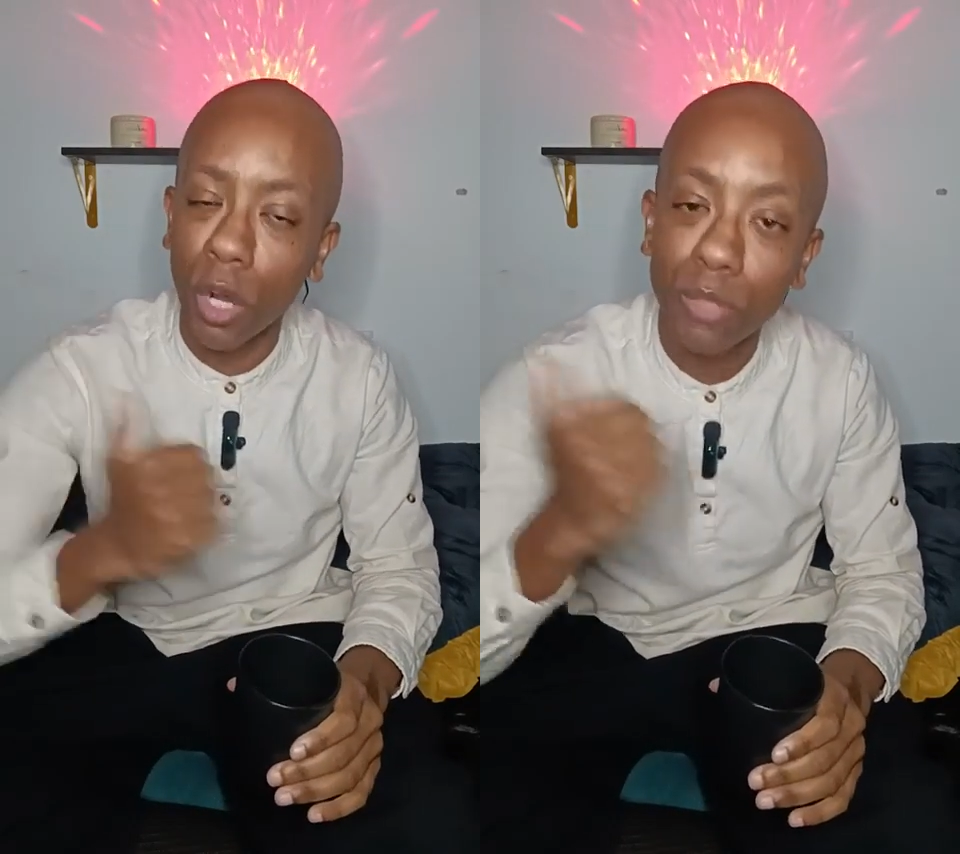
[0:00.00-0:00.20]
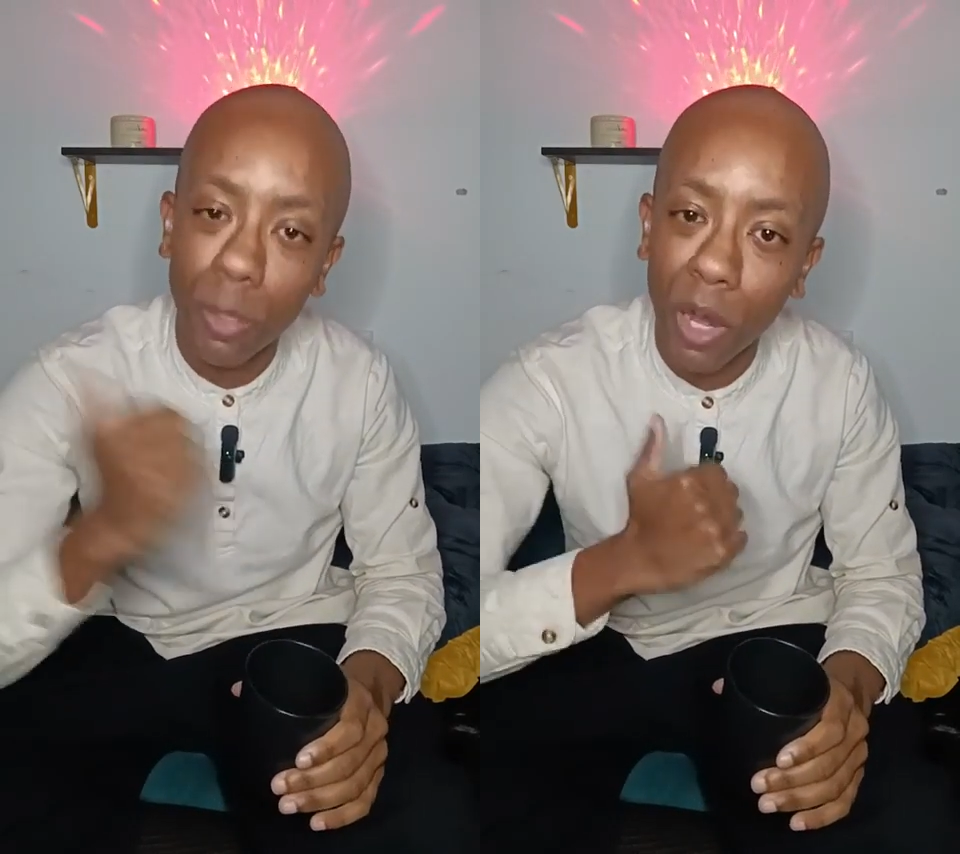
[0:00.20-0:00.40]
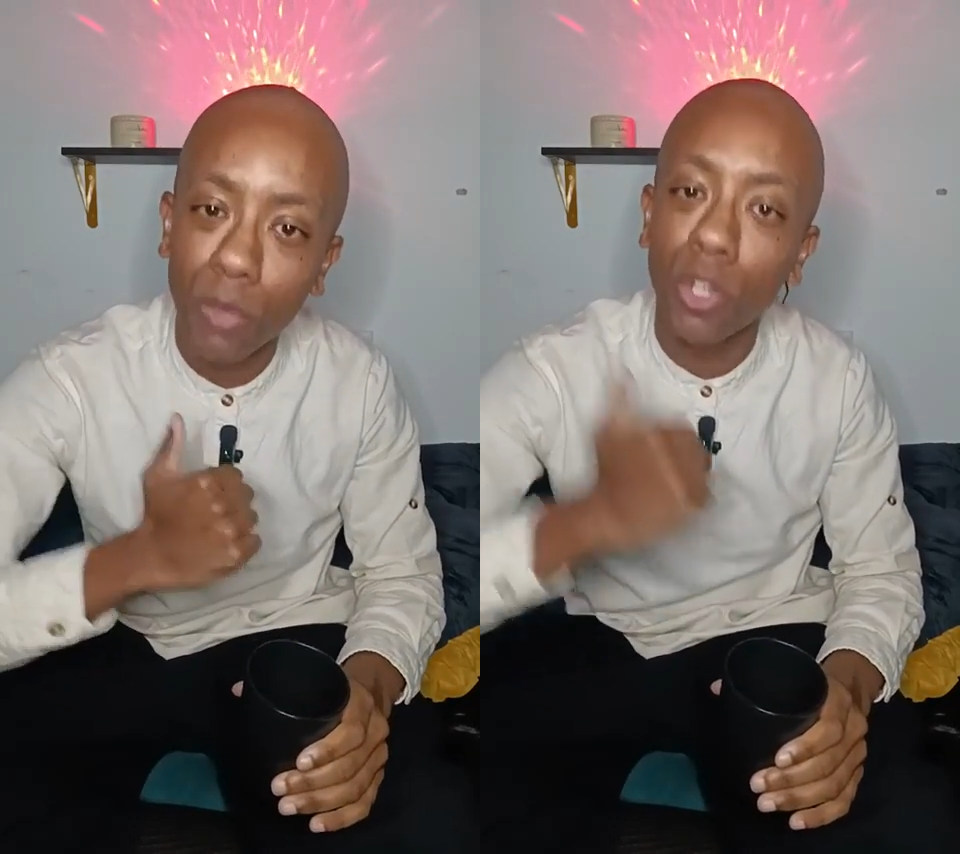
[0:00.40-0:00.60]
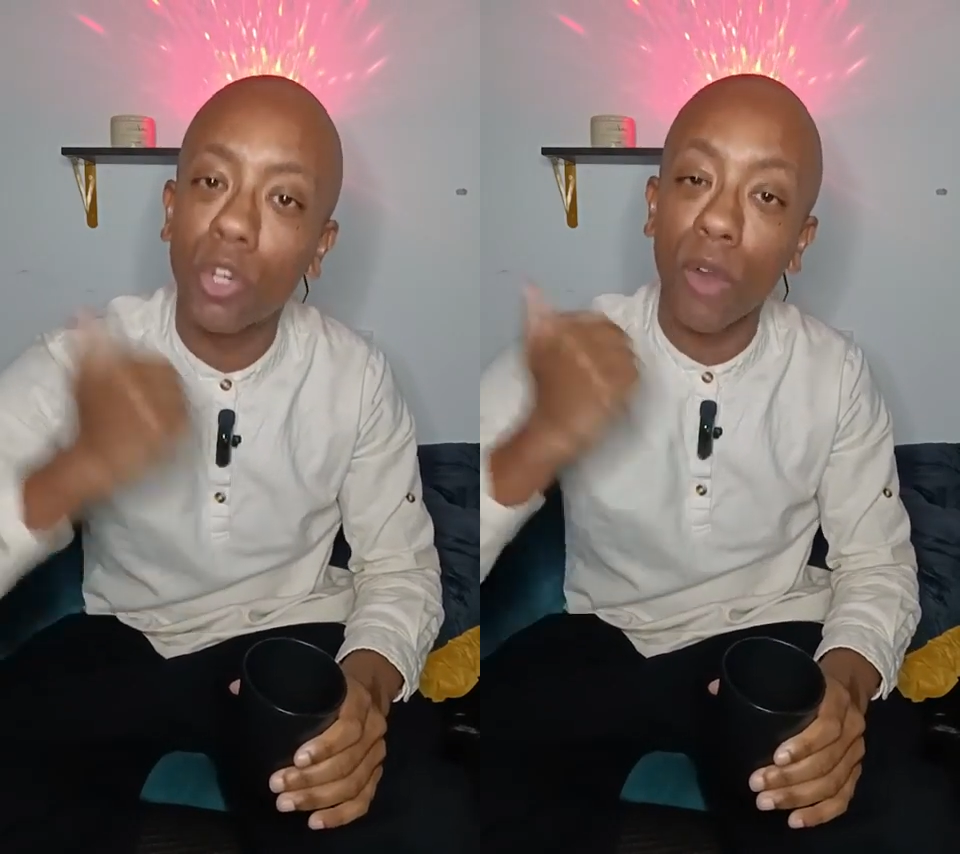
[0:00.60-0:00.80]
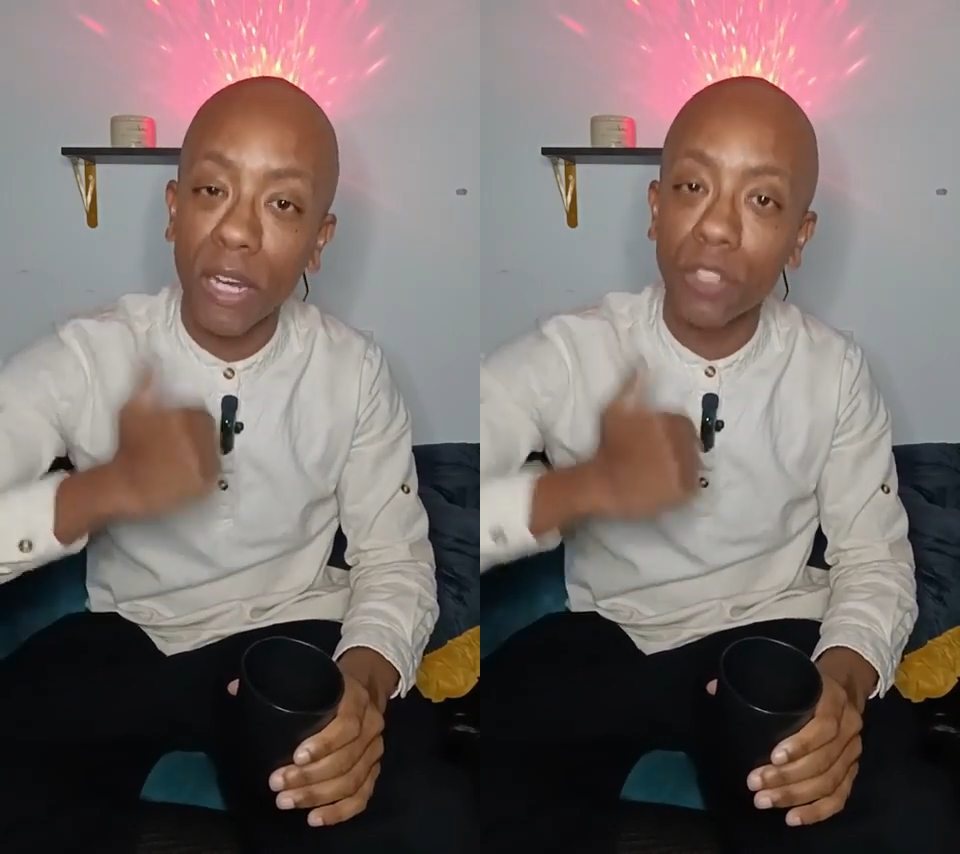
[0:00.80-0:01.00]
I'm talking about the
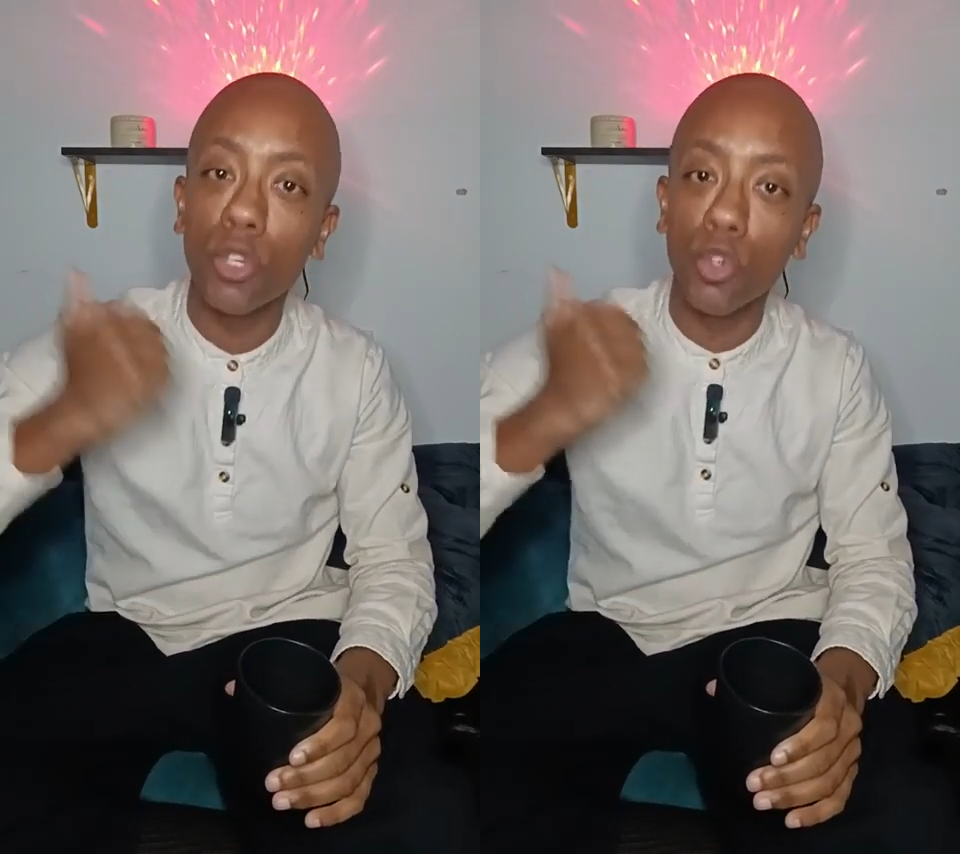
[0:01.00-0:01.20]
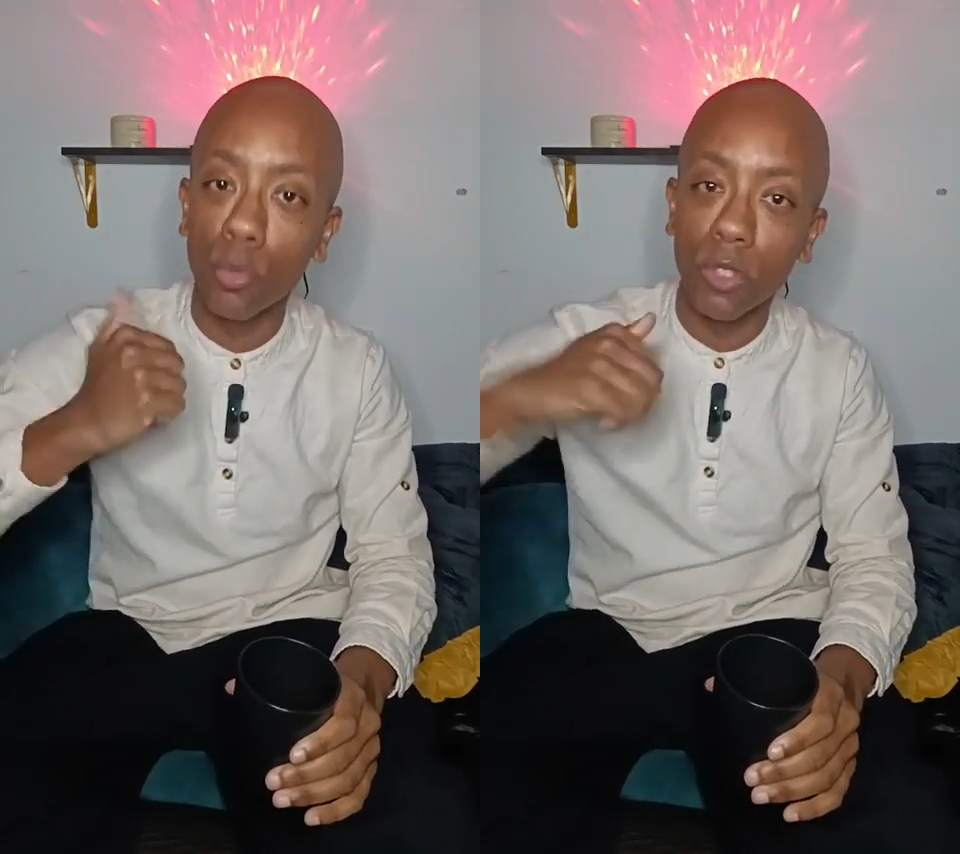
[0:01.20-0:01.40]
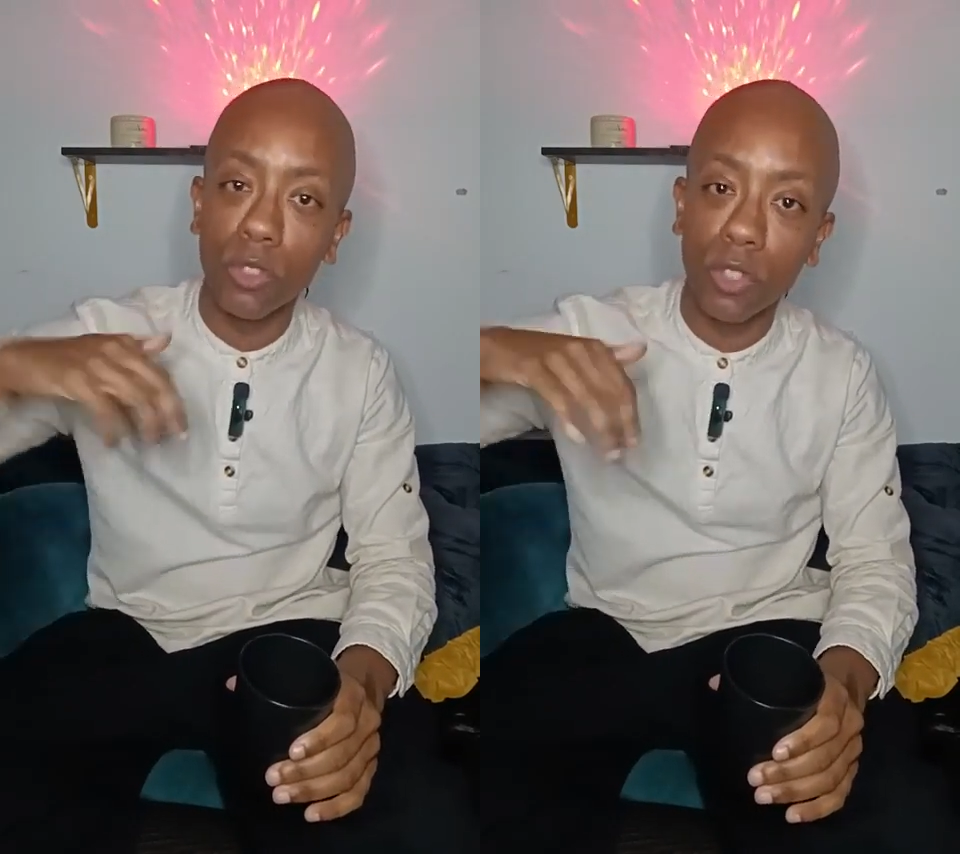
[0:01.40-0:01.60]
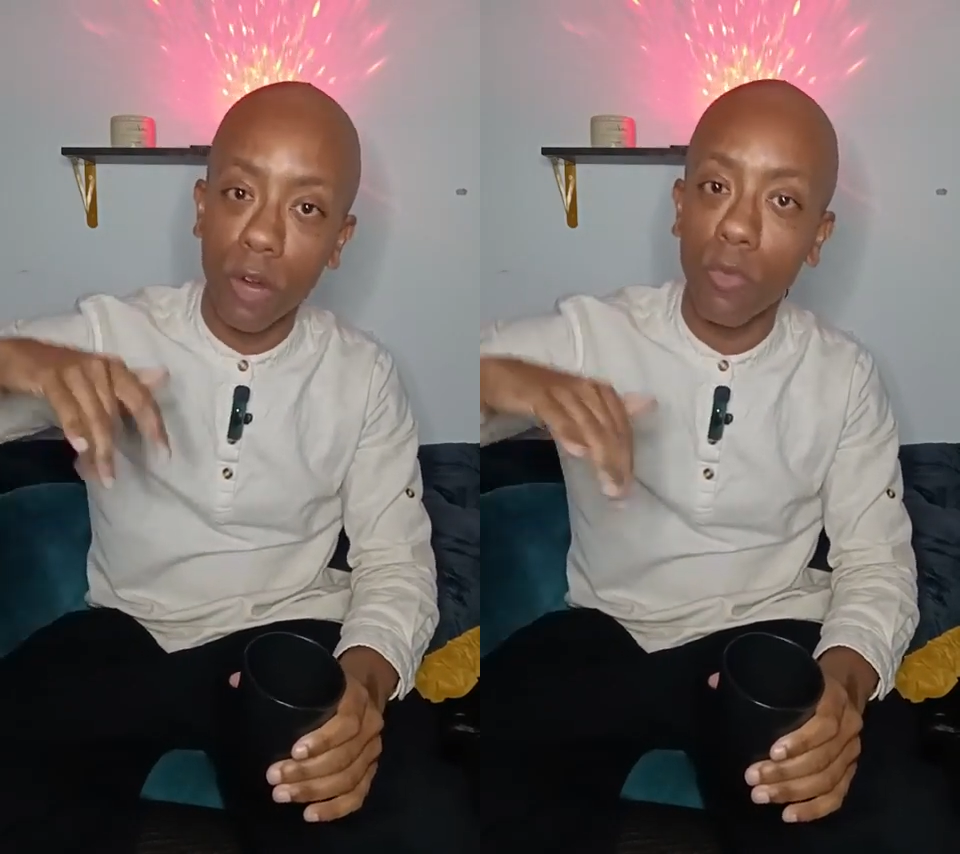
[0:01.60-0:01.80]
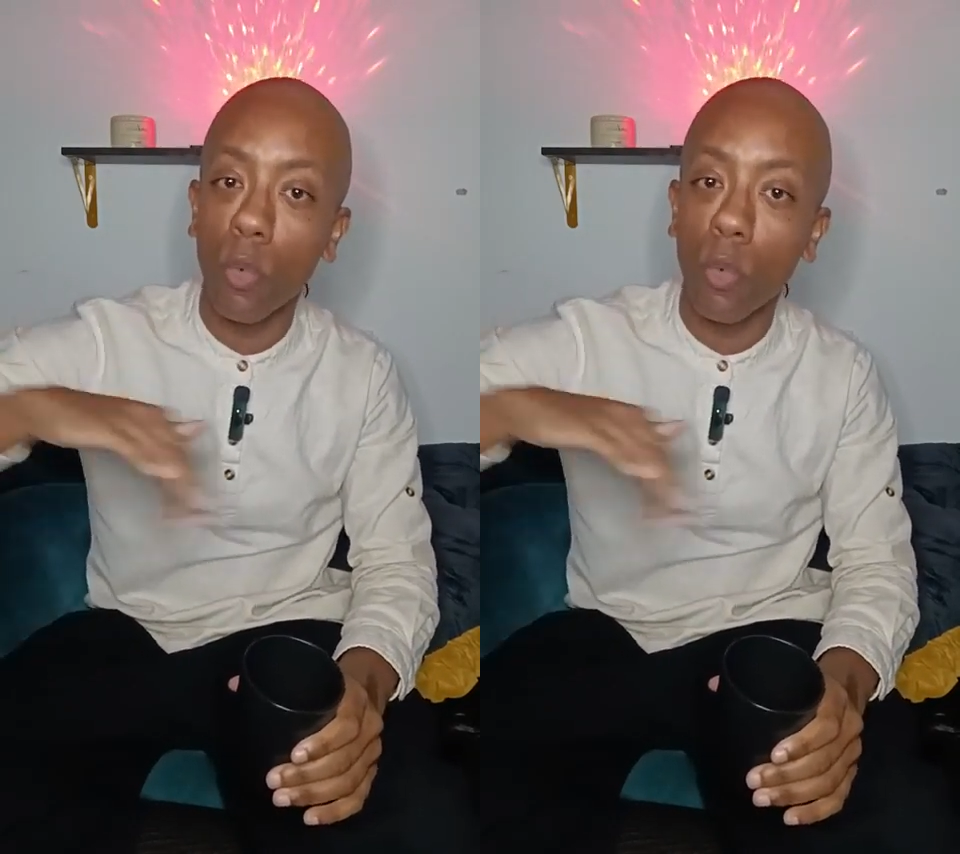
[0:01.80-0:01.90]
greatest humans to ever